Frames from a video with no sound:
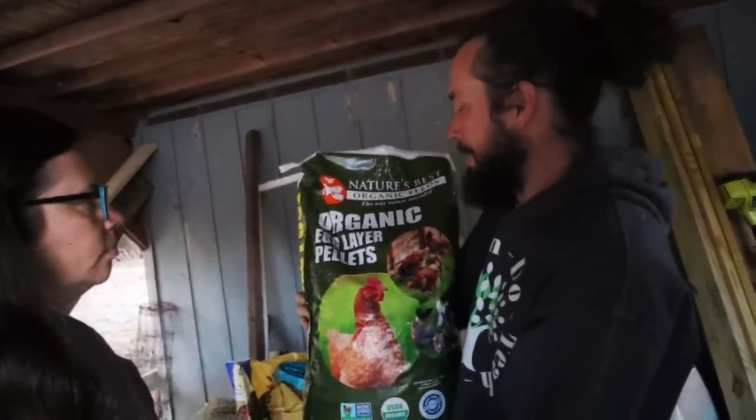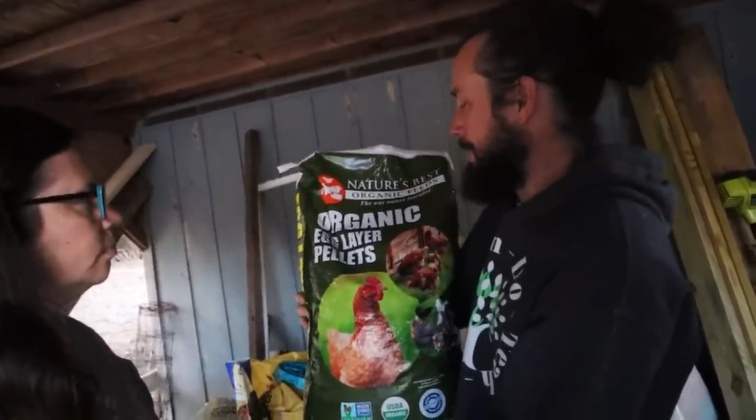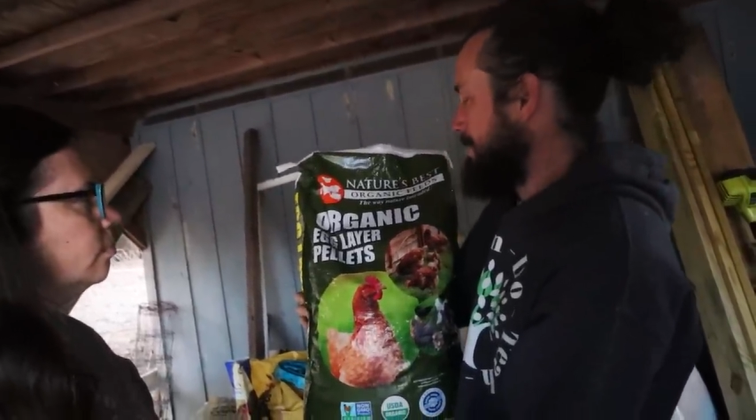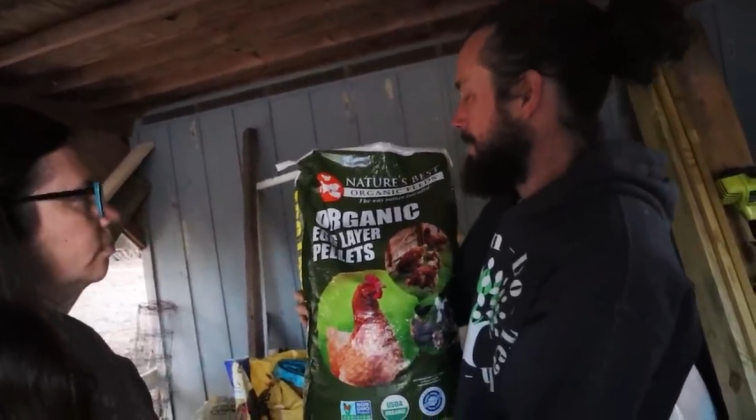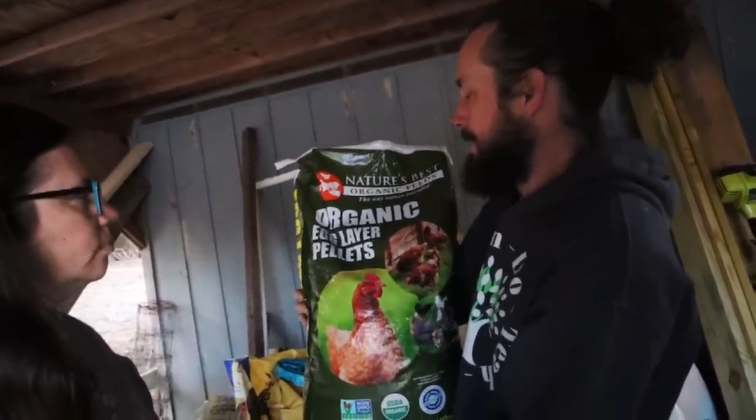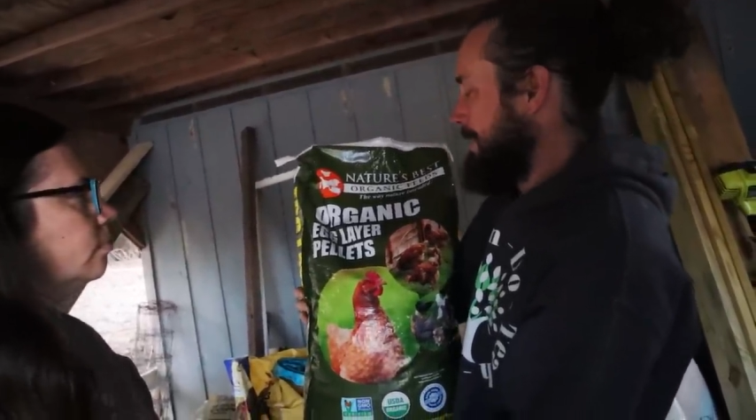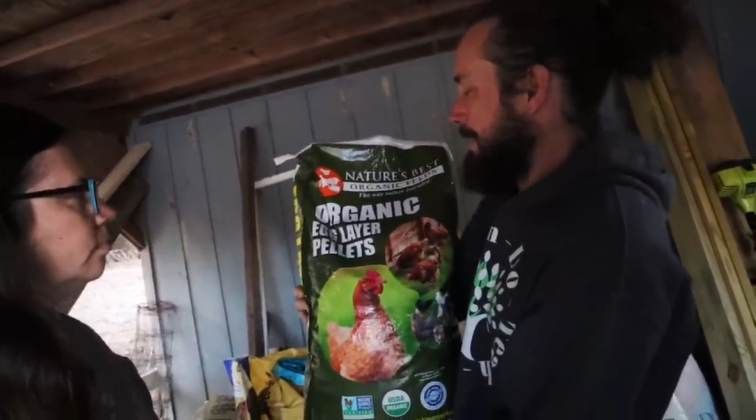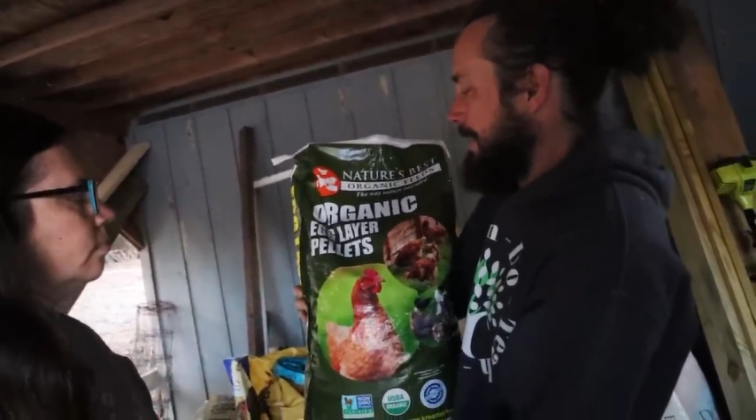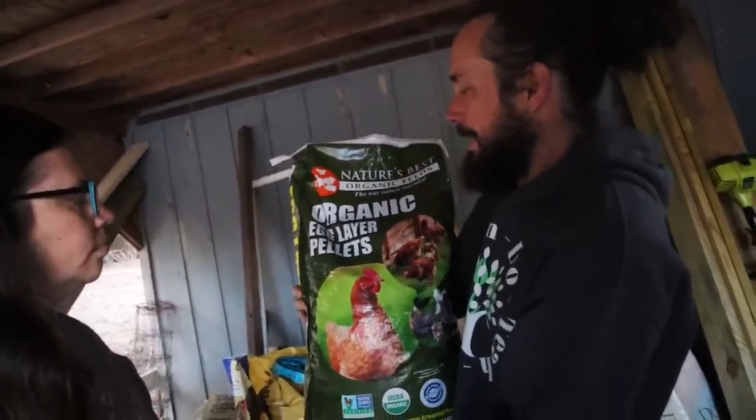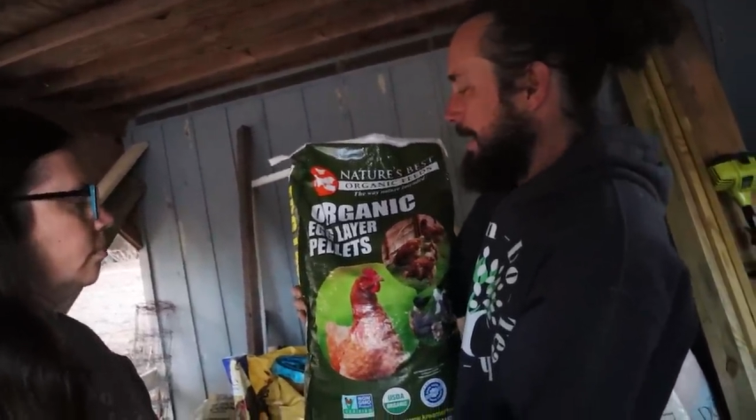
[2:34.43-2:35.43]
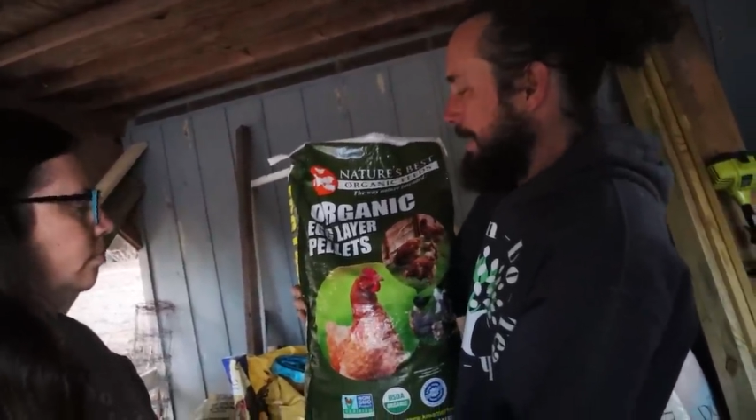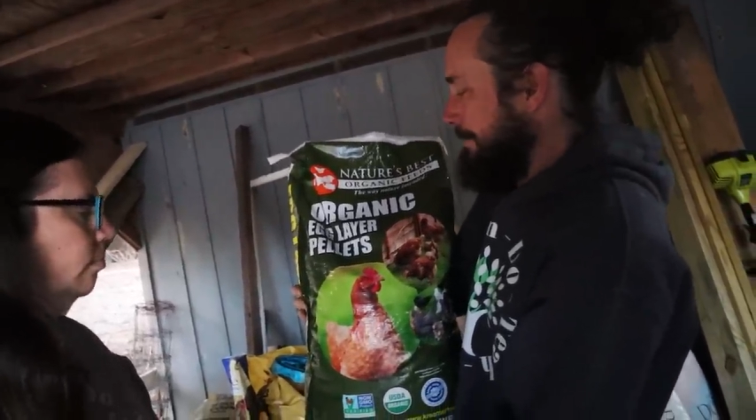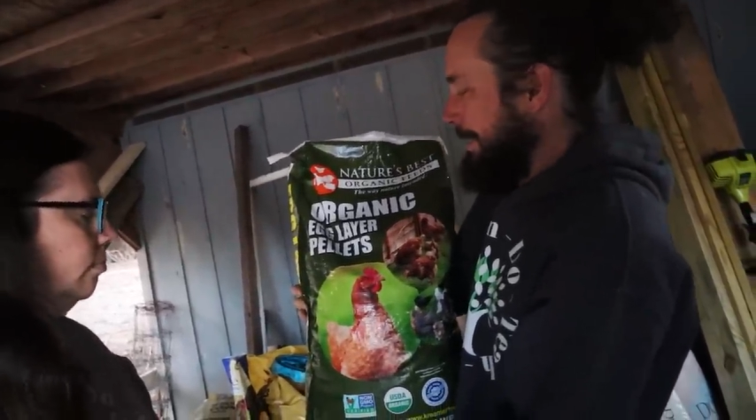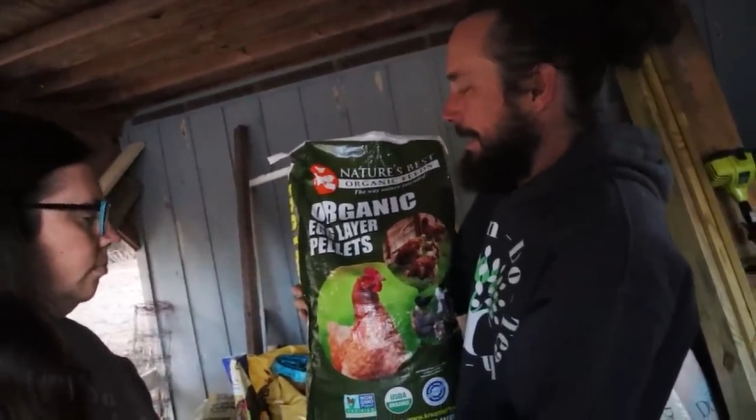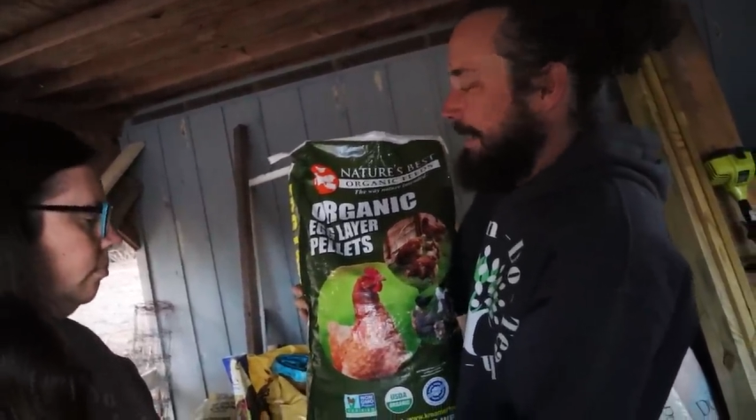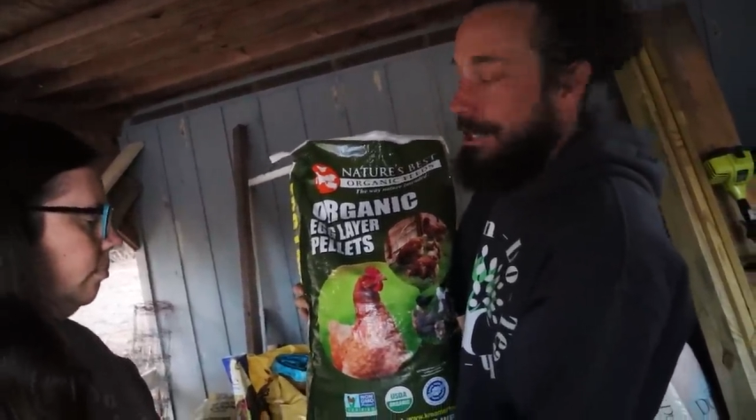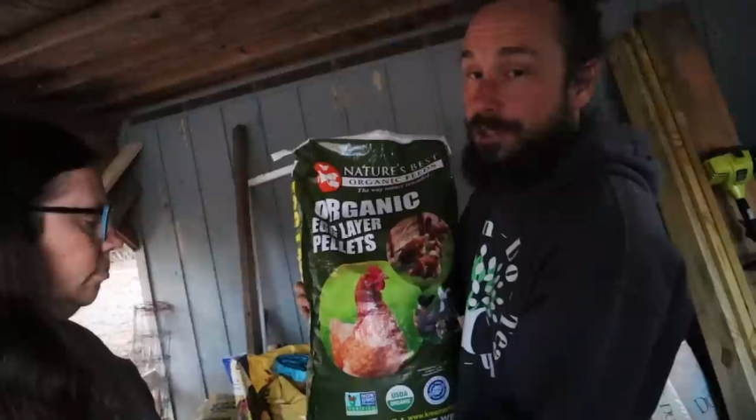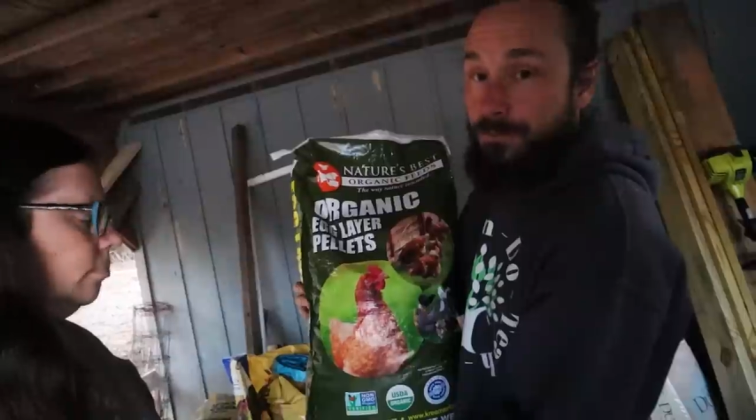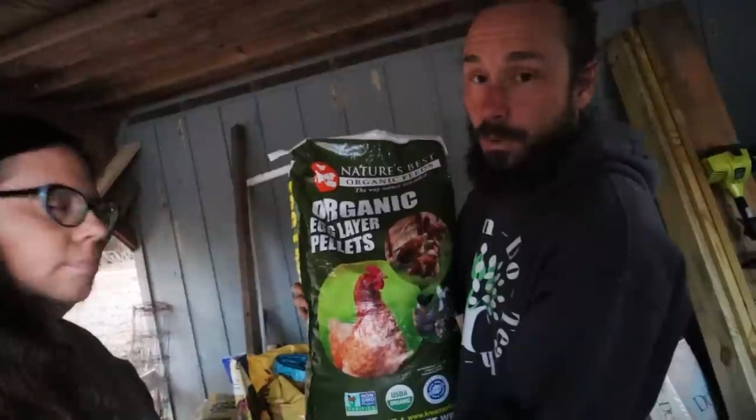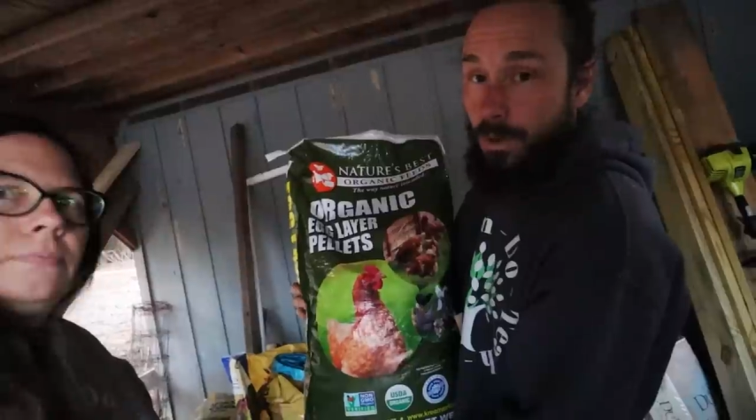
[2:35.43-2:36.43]
waste. Um, and it
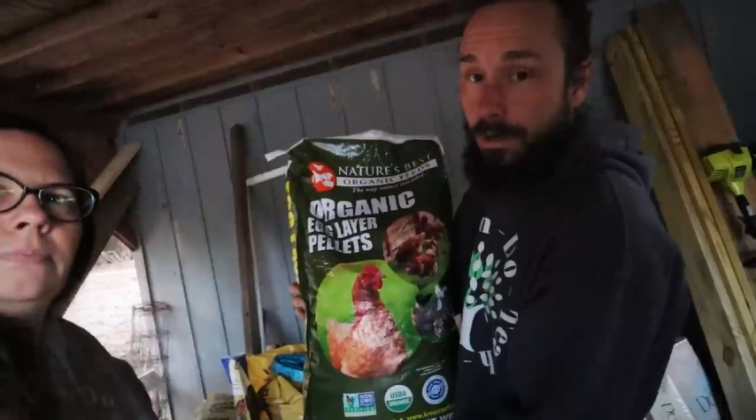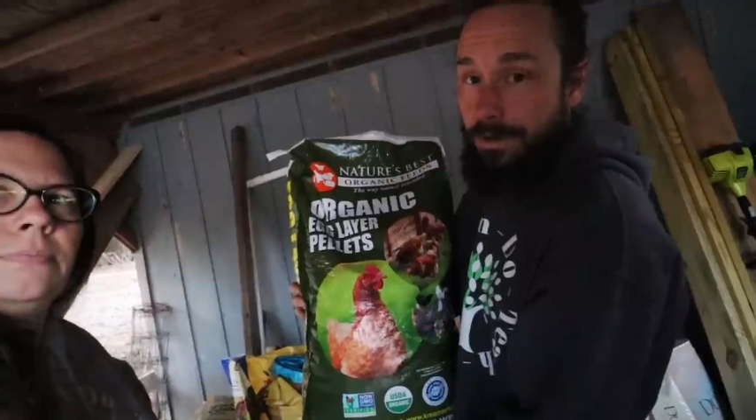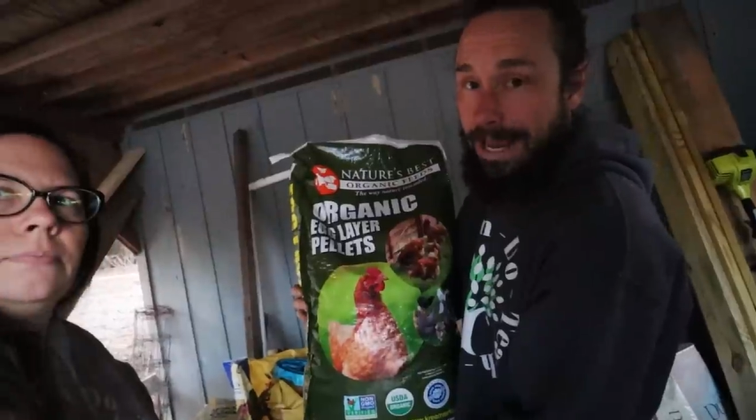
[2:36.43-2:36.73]
is for